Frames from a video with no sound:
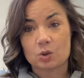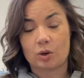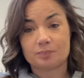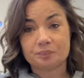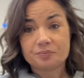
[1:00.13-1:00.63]

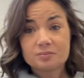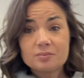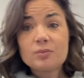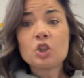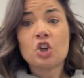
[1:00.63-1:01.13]
one,
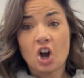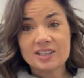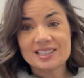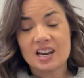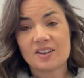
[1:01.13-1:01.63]

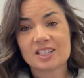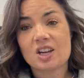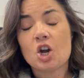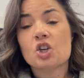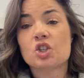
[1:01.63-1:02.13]
cost savings.
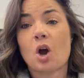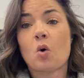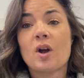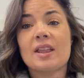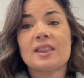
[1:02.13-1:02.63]
So
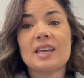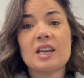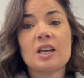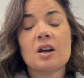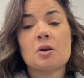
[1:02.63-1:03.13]

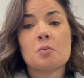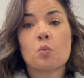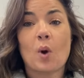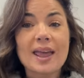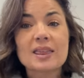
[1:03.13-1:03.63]
when
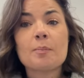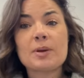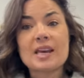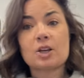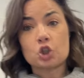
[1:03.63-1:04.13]
the
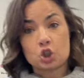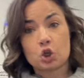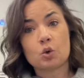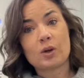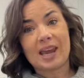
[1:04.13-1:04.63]

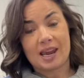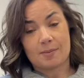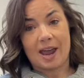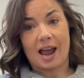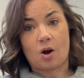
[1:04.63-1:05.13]
BN-2 came
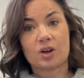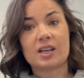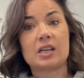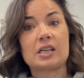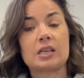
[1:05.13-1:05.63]
out
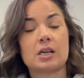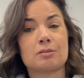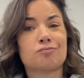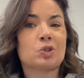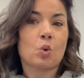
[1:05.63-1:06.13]
in
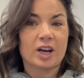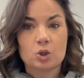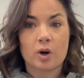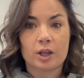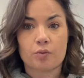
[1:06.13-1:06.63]

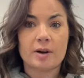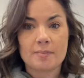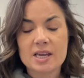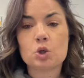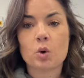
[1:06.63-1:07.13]
2023,
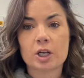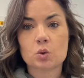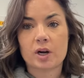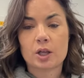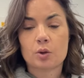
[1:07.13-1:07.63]

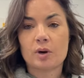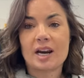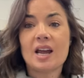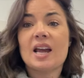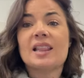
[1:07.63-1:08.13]
mid-2023,
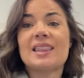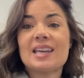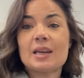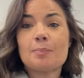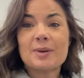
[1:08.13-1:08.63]

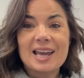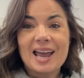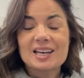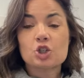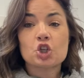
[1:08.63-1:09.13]
the
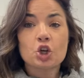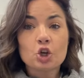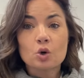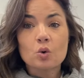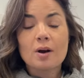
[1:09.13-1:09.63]

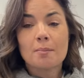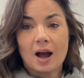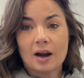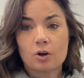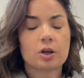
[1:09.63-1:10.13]
BN-2
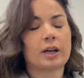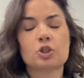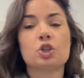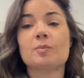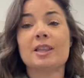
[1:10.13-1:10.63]
model, or
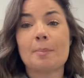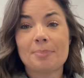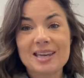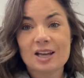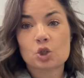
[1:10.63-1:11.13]
excuse me, the
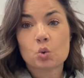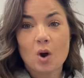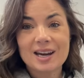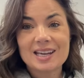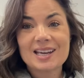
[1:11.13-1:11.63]

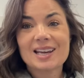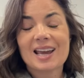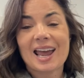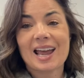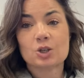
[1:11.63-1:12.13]
BN-20
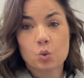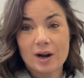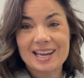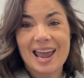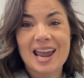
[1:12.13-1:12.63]
and
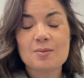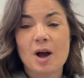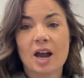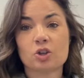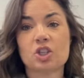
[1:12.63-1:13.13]
20A
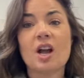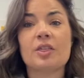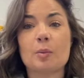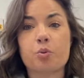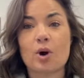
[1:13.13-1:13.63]
models,
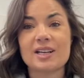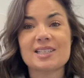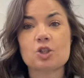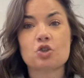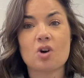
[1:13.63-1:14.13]
the
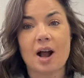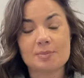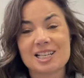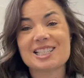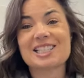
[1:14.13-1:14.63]
prices
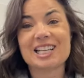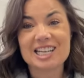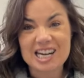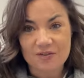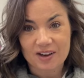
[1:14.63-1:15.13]
dropped
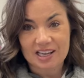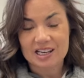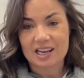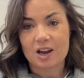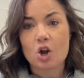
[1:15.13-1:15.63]

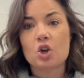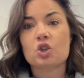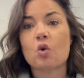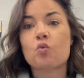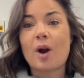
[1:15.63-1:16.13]
significantly.
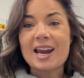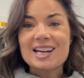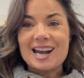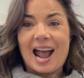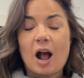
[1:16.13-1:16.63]
So right
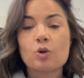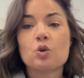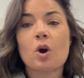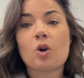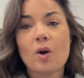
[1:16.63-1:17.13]
now
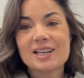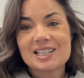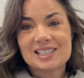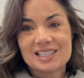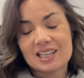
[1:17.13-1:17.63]
you are going to
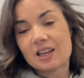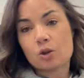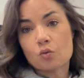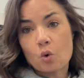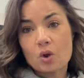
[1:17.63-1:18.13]
see that
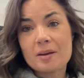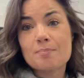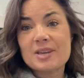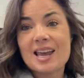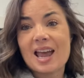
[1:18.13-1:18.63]
the Roland
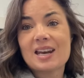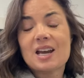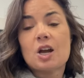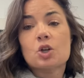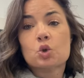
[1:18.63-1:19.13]

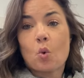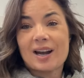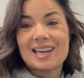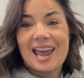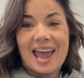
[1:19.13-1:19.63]

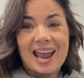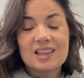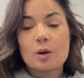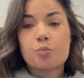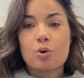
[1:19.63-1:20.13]
BN-20A,
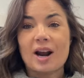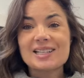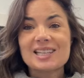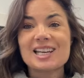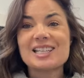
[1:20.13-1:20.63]
the
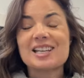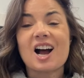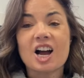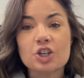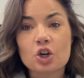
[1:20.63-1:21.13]
price is
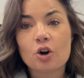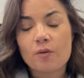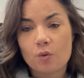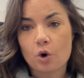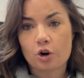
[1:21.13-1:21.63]
under
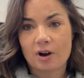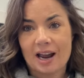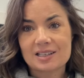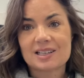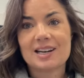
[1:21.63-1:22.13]

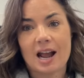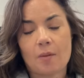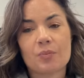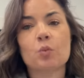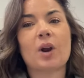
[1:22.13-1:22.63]
$4,000. Now,
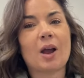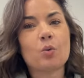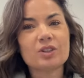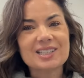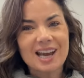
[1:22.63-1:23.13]
what I
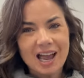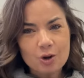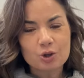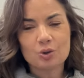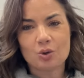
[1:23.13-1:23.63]
will
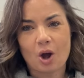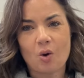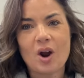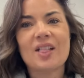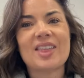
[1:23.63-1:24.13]
tell you
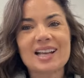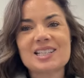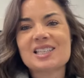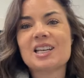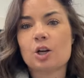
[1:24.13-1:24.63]
though, that
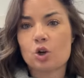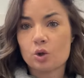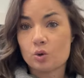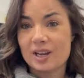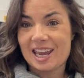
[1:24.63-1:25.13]
doesn't
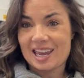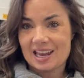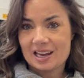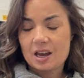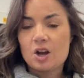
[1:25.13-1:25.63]
include
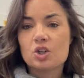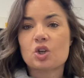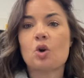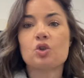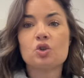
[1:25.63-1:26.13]
ink.
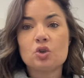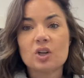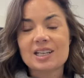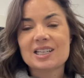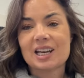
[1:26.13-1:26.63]
So you do
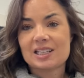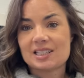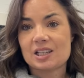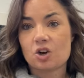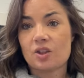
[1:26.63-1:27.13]
need to
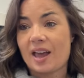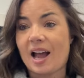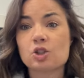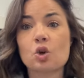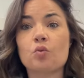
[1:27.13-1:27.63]
consider
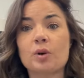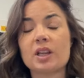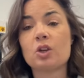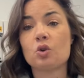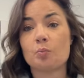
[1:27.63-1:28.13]
that. So
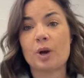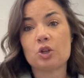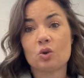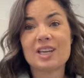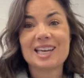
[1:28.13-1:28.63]
really, but
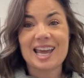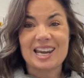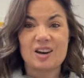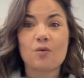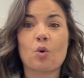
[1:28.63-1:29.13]
you can get
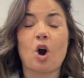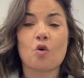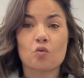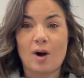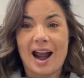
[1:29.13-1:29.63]
in for
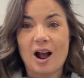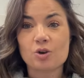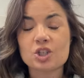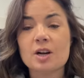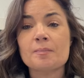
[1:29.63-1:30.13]

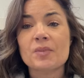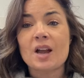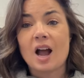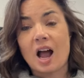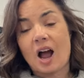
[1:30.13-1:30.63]
around
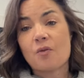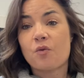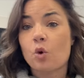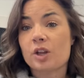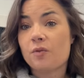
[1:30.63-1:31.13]

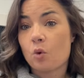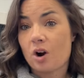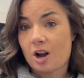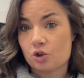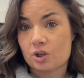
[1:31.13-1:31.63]

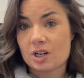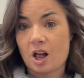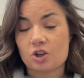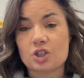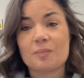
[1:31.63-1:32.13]

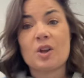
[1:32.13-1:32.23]
$4,400.